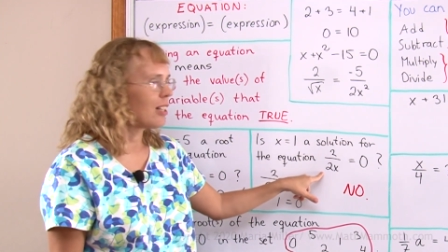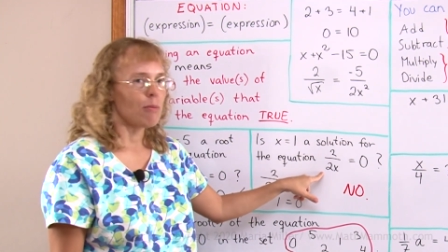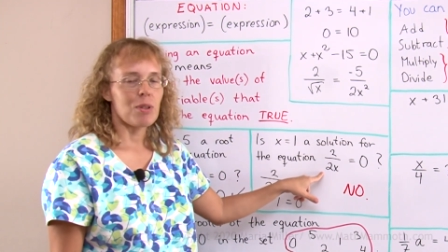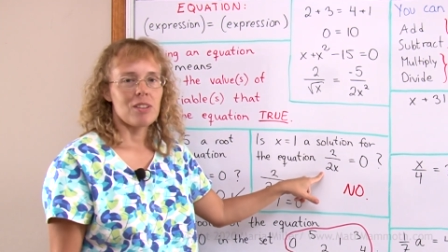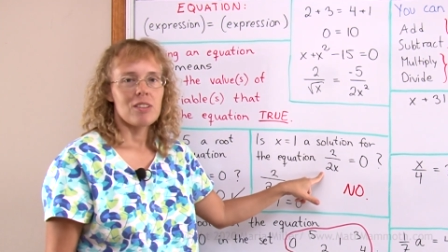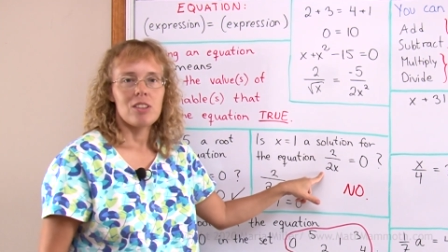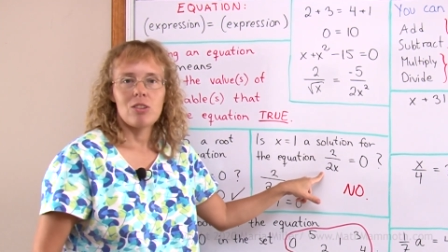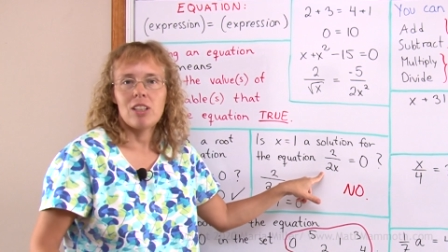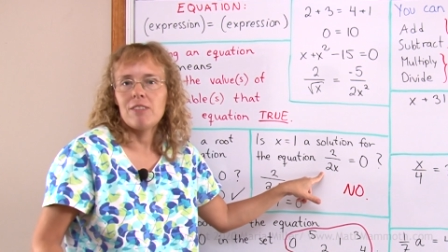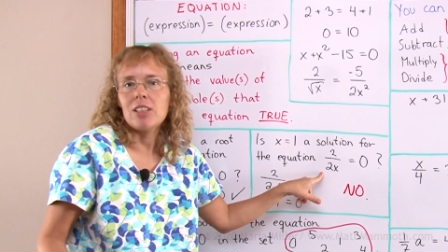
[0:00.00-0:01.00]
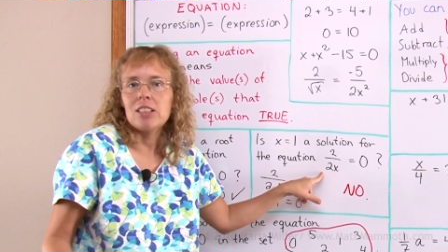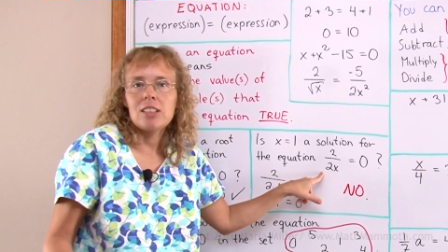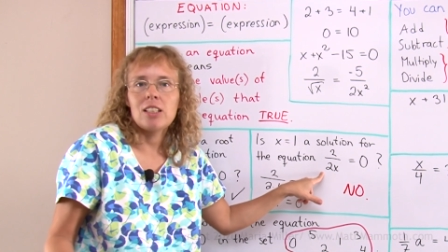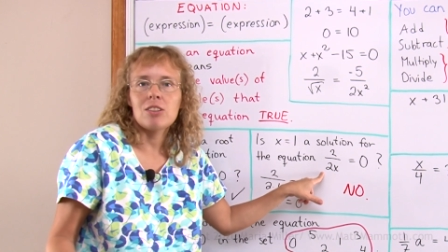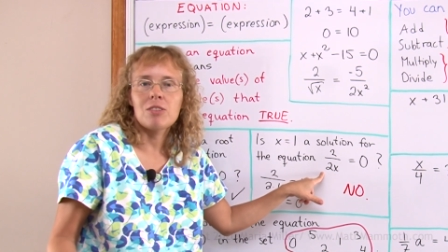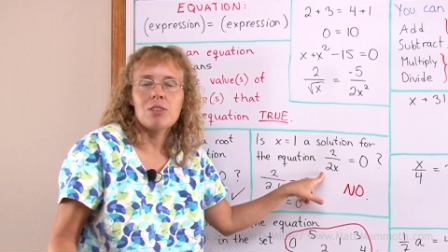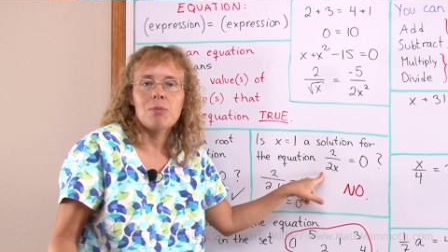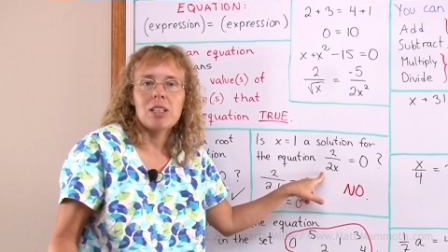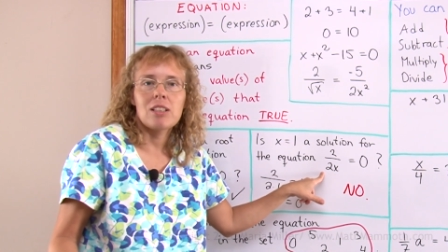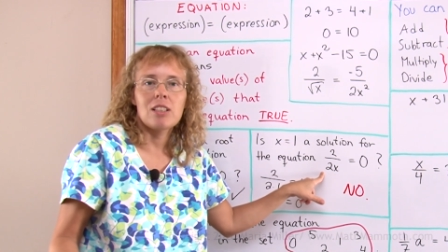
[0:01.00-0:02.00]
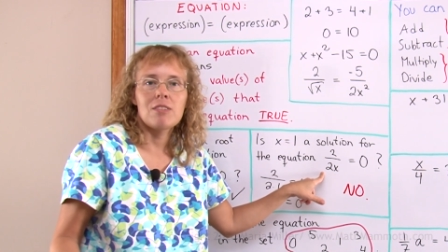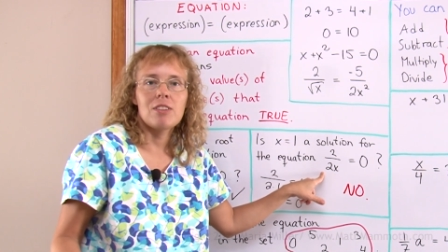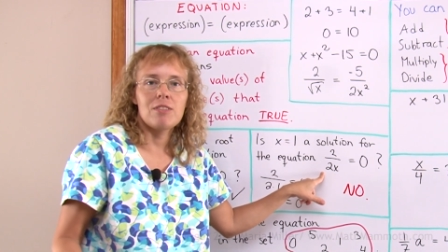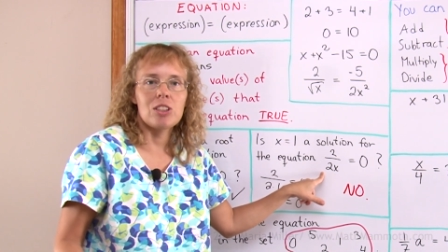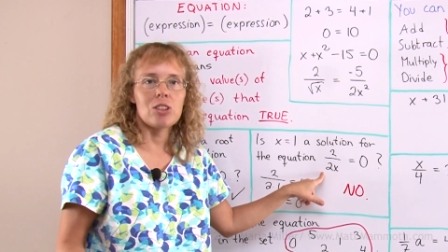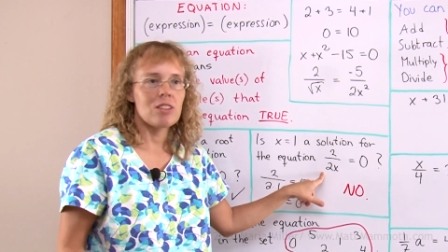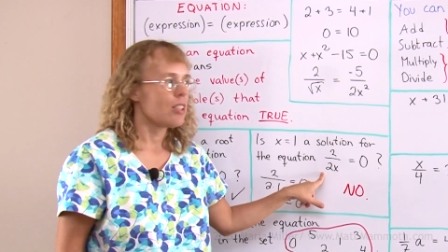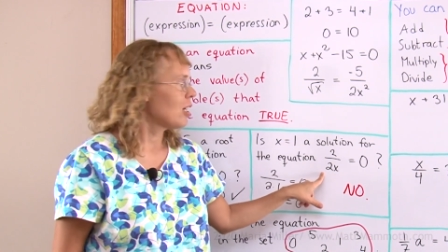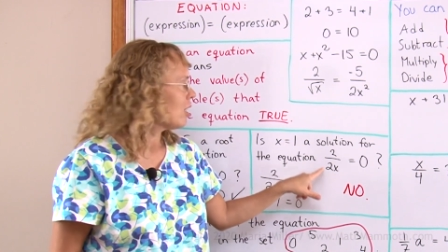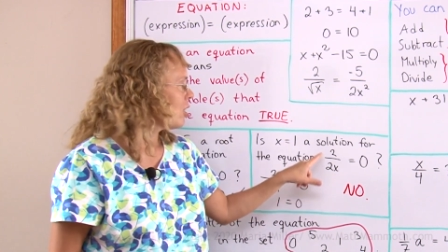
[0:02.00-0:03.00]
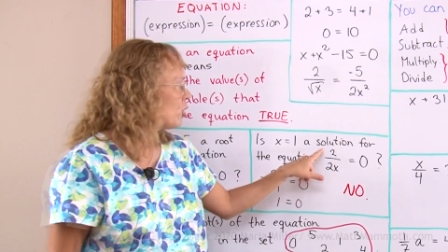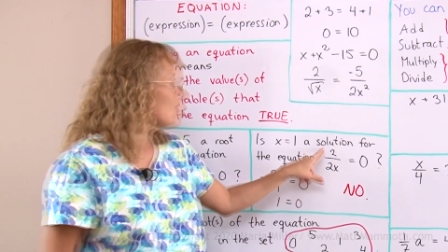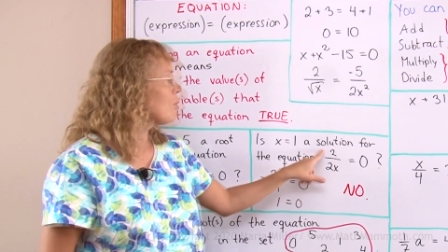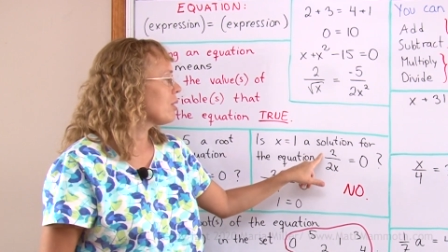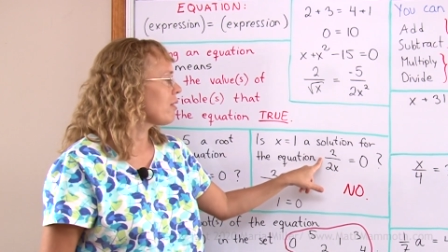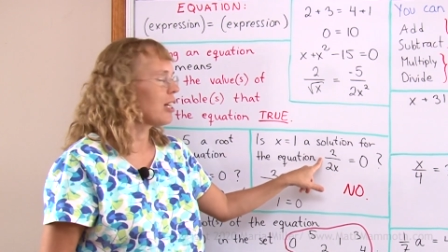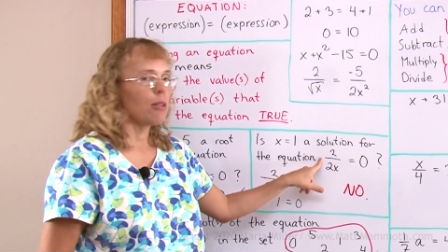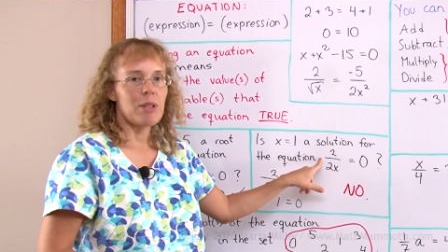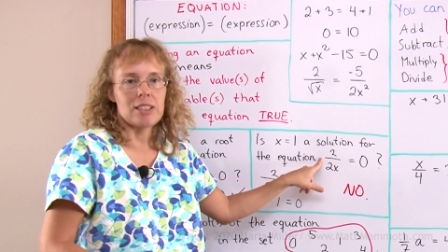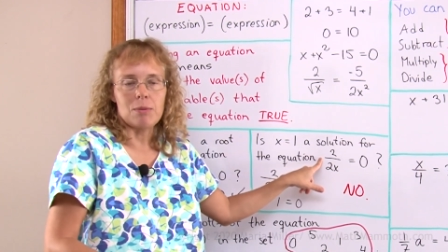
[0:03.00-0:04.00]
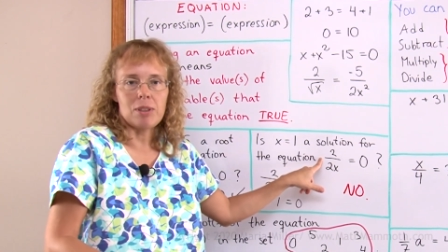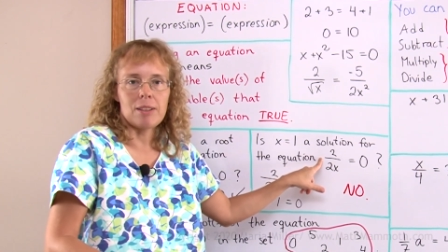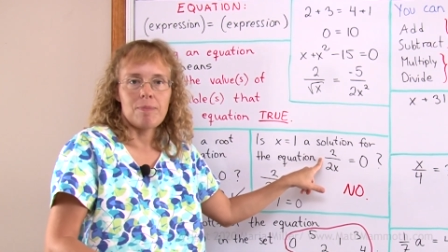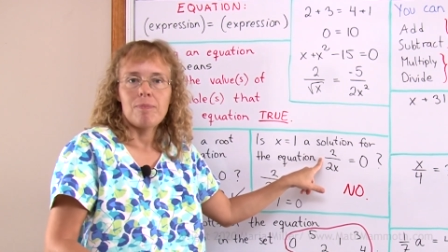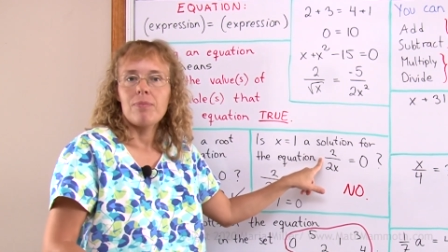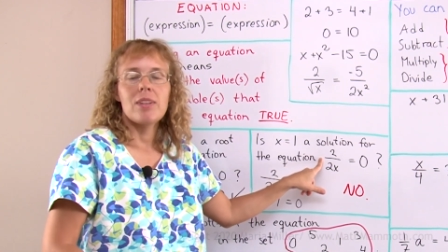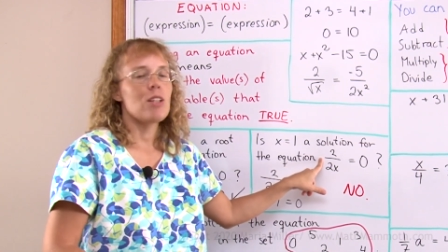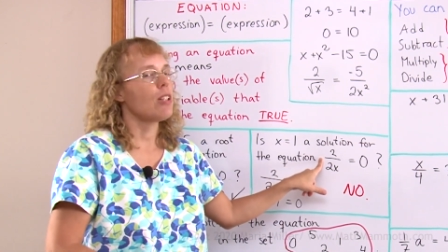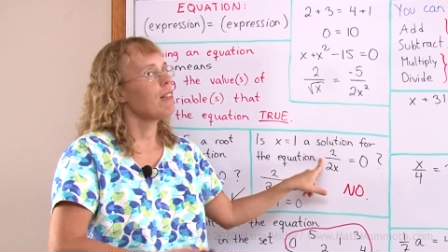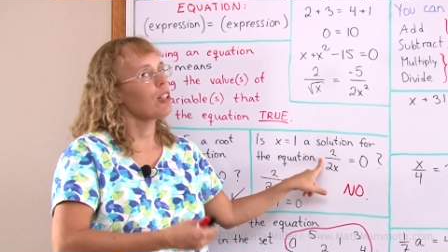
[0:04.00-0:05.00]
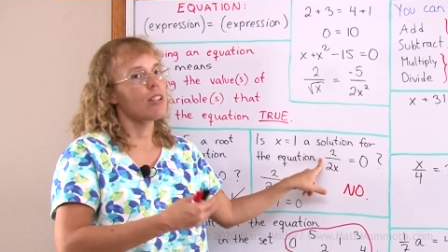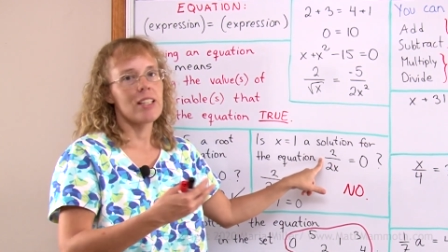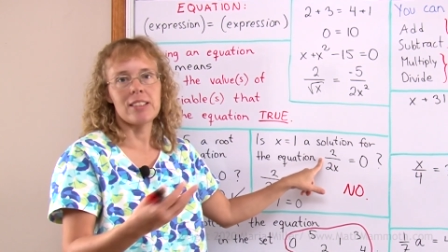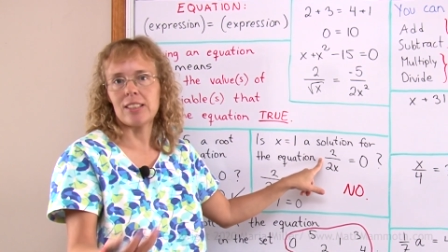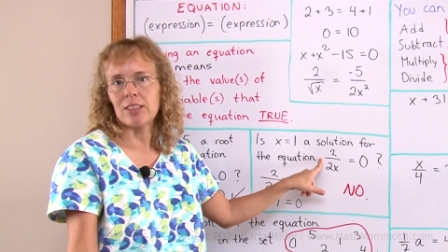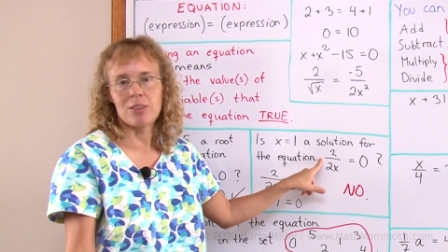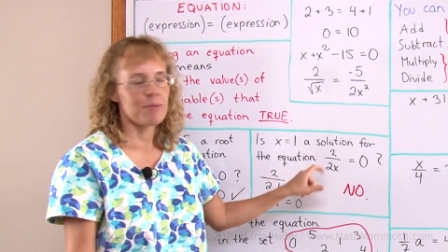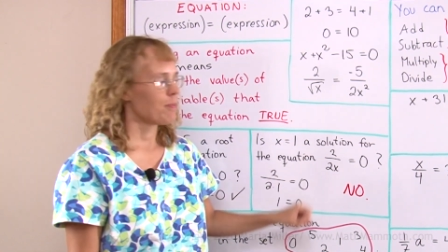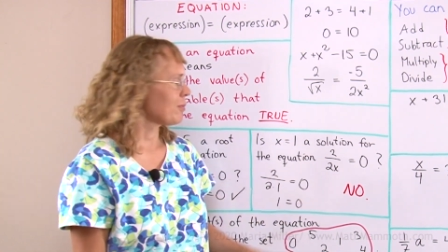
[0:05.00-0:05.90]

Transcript: number, you'll never get 0 from that kind of division. 2 divided by something, you're never going to get 0,